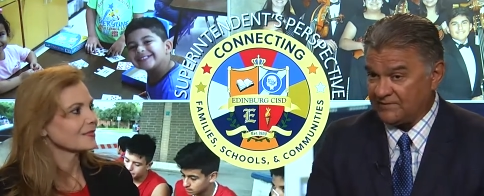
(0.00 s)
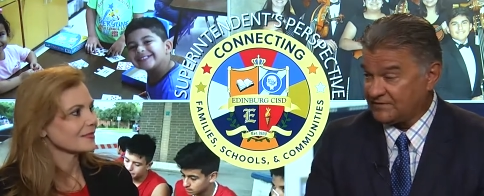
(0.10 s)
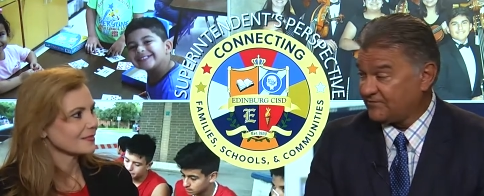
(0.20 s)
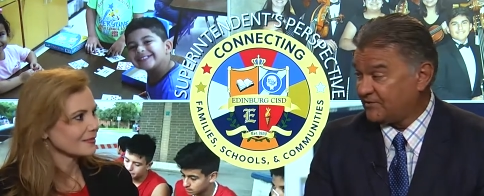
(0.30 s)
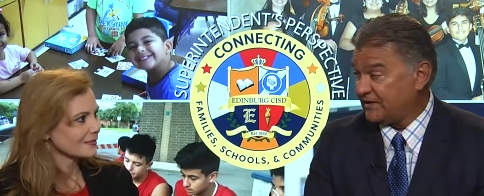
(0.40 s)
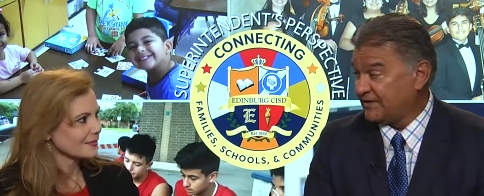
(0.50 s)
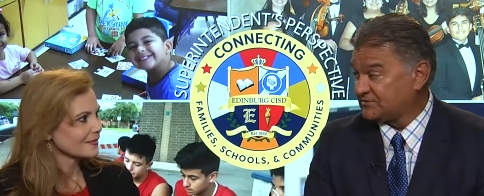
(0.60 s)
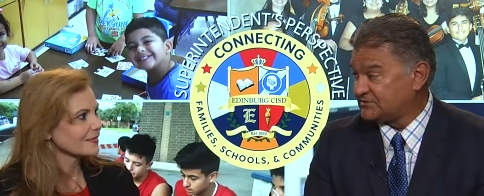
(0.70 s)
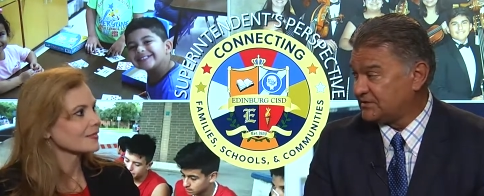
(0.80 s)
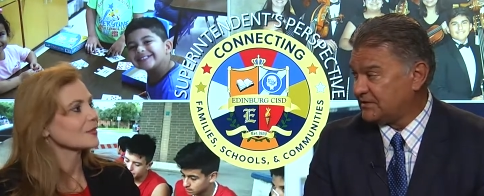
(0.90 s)
Speaker 1: get the very
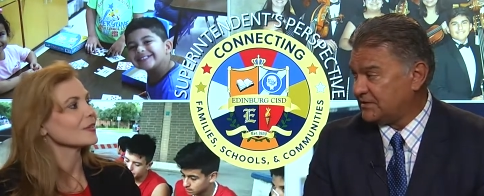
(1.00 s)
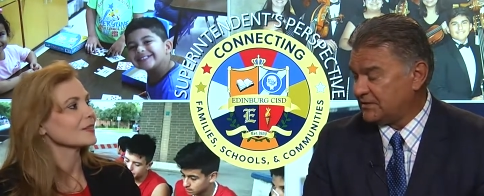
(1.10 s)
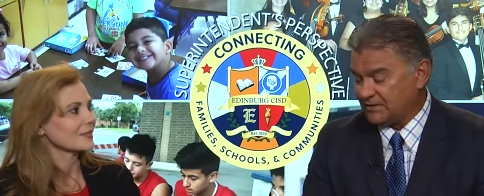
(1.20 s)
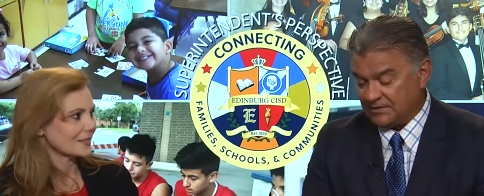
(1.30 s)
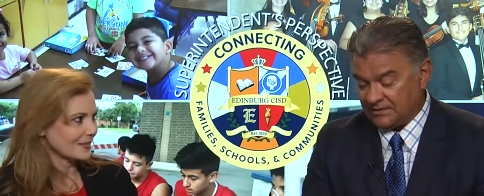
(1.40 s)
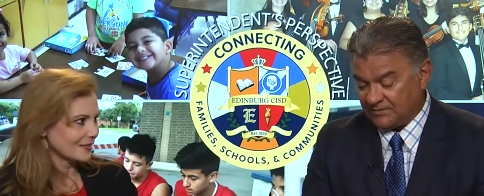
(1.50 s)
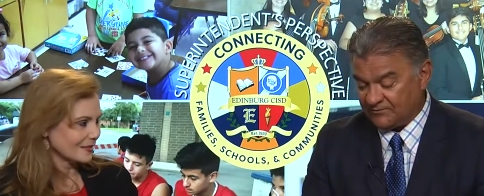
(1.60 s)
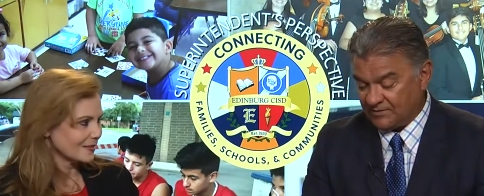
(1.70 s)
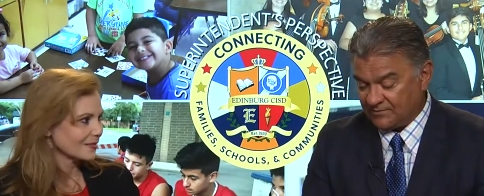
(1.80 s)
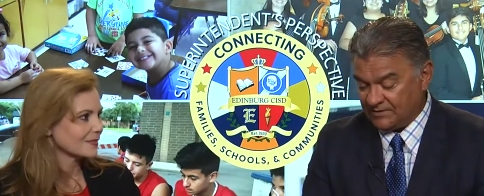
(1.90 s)
latest uh, yeah.
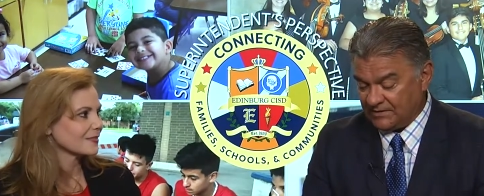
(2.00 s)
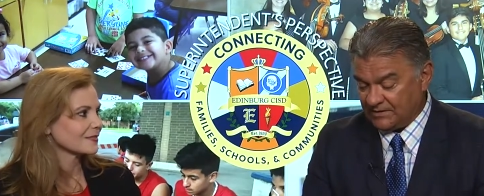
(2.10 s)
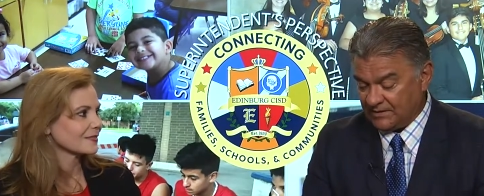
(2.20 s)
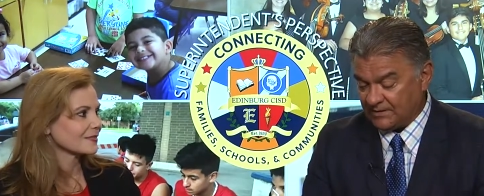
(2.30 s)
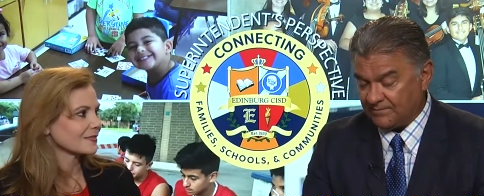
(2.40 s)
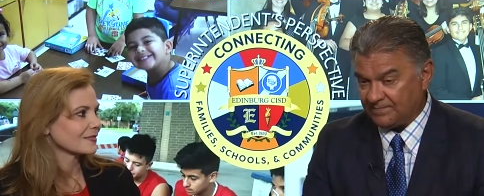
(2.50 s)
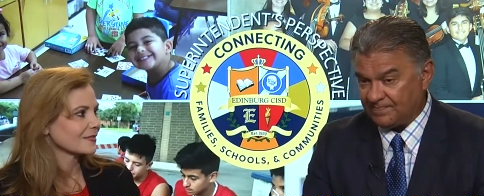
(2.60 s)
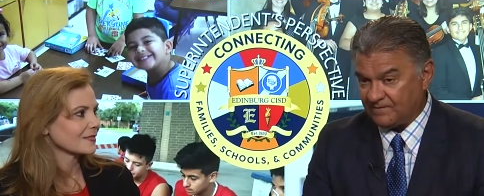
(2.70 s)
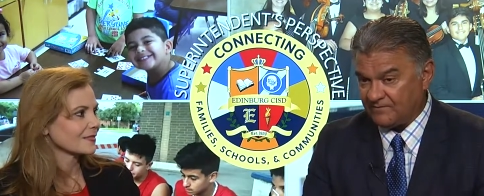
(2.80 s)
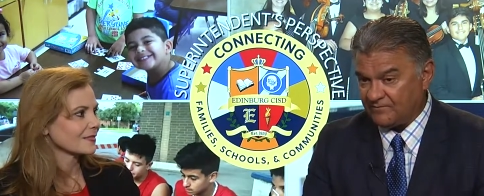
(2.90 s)
from the uh,
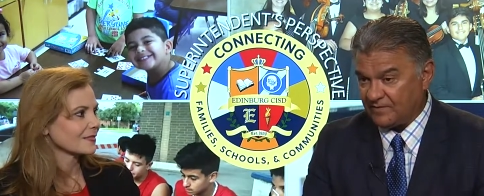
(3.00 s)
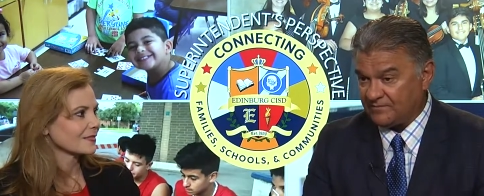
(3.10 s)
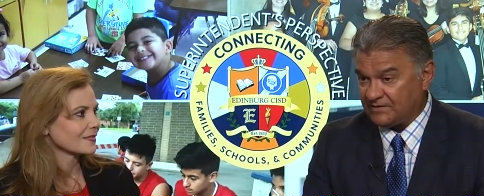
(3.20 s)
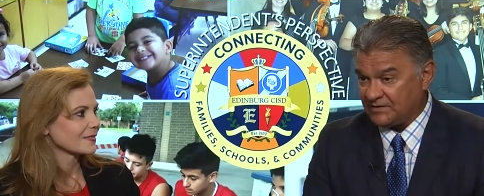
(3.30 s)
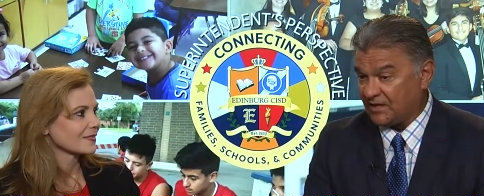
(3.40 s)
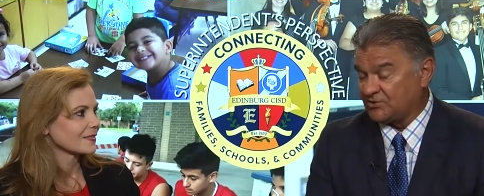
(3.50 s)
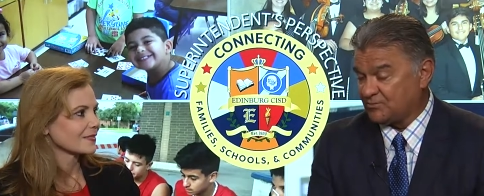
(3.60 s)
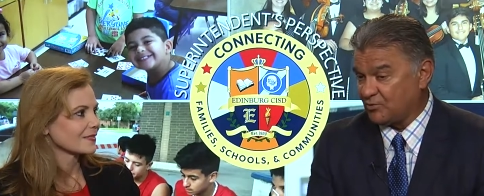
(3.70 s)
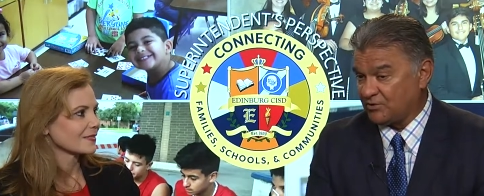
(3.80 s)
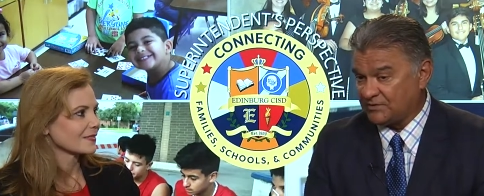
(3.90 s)
from the
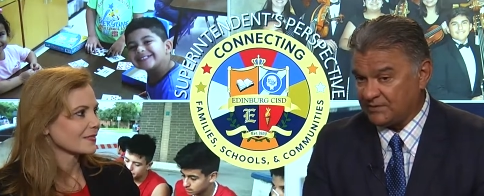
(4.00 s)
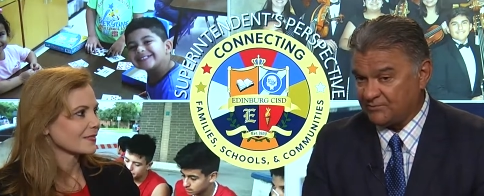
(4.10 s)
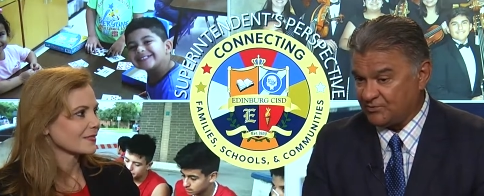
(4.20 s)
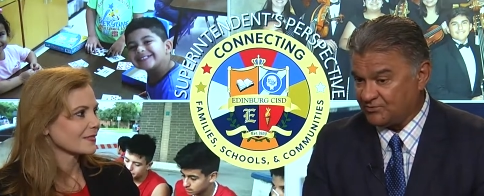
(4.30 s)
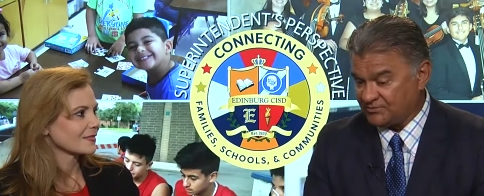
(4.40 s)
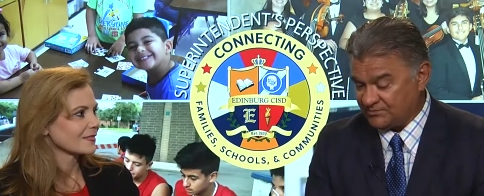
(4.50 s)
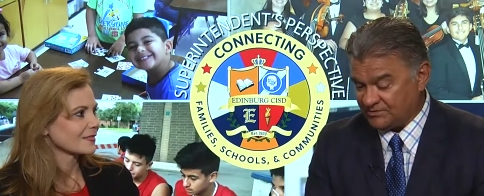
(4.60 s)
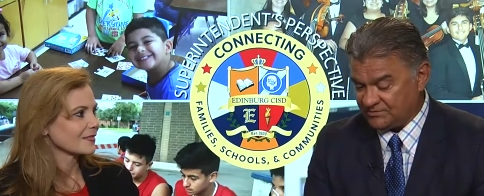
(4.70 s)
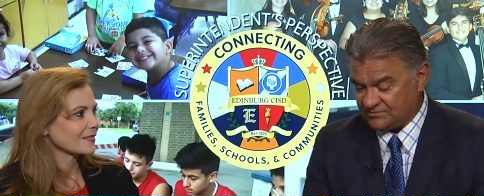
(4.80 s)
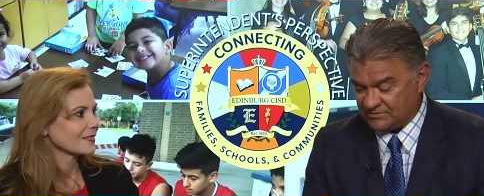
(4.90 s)
college board that produces
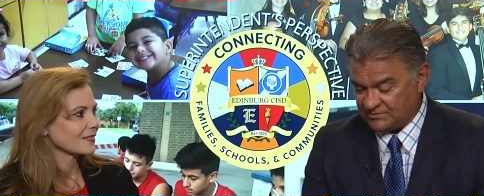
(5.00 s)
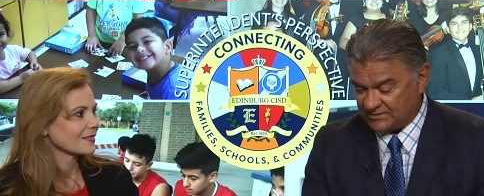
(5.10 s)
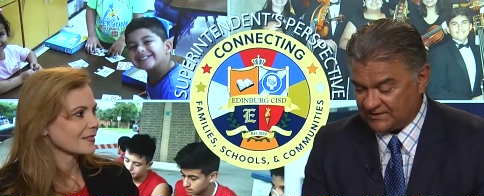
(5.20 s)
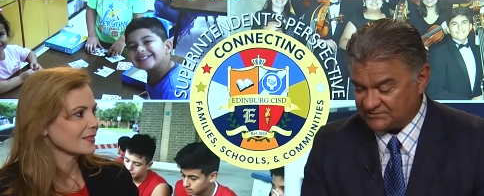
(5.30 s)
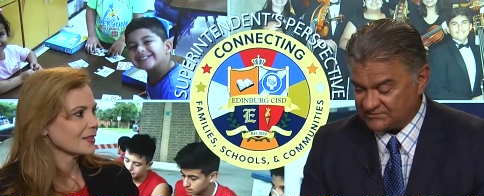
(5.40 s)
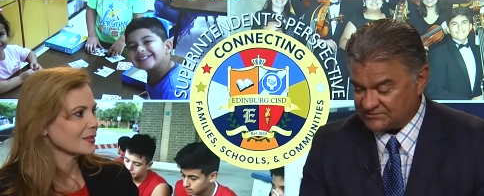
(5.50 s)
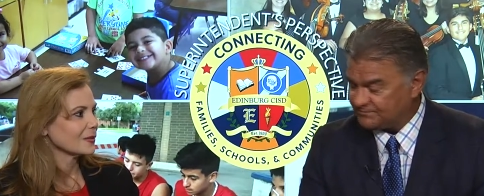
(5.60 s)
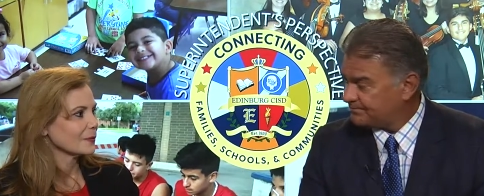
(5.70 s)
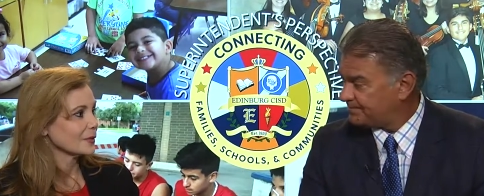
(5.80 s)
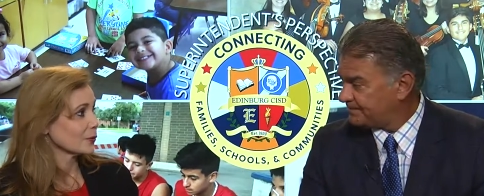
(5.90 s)
these, these classes.
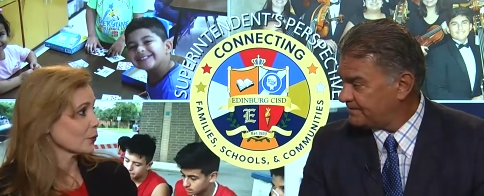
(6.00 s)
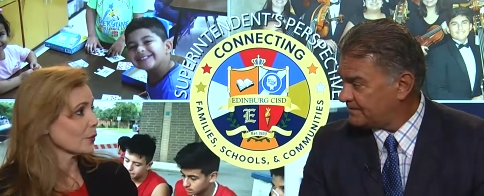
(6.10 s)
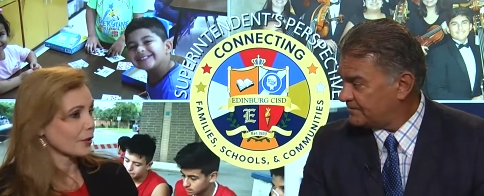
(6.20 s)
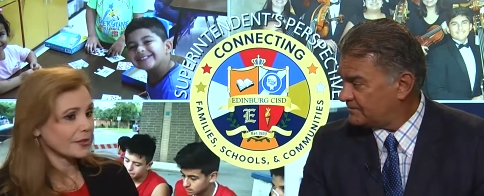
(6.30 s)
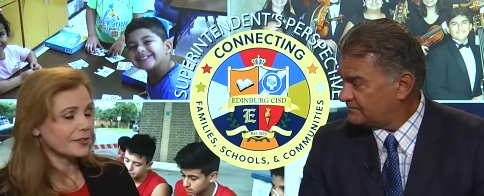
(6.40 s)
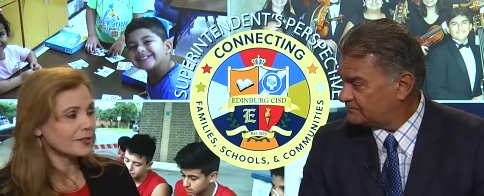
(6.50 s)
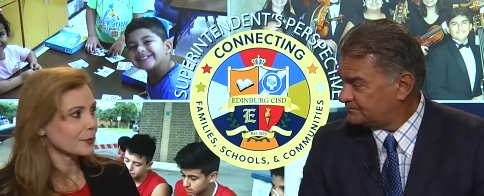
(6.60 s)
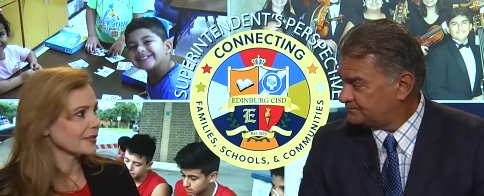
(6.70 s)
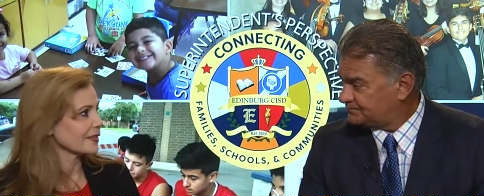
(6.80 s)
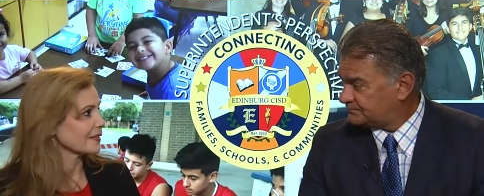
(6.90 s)
Speaker 2: Because we want our kids to
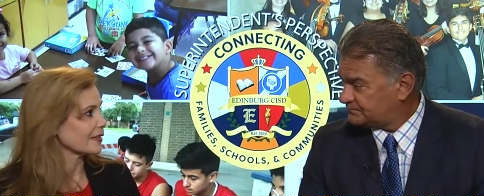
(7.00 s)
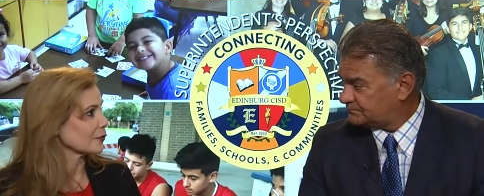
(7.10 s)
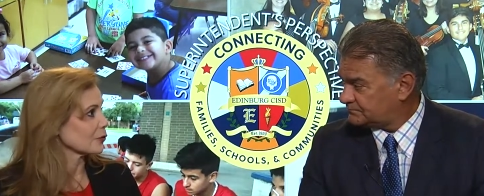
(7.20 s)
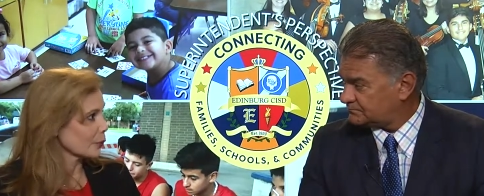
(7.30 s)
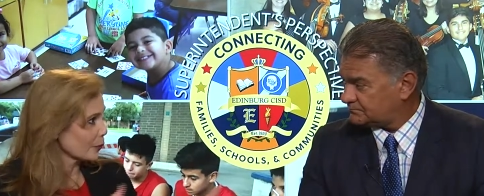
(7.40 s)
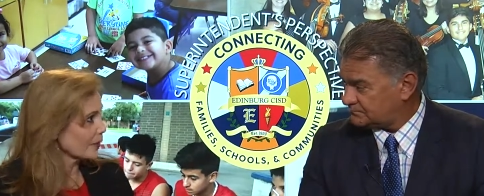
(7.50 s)
be successful, so we